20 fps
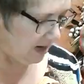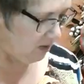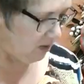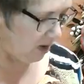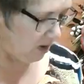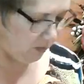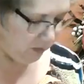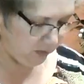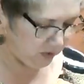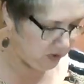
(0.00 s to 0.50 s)

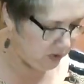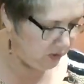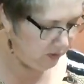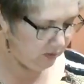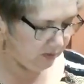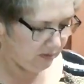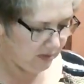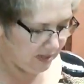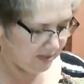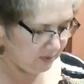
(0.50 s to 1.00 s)

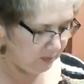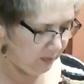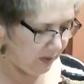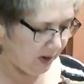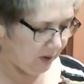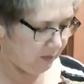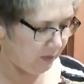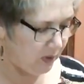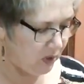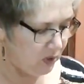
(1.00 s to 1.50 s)
what
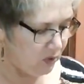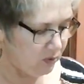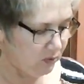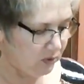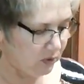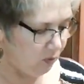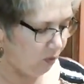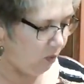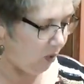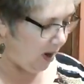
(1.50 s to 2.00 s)
I would use
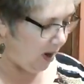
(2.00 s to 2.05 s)
to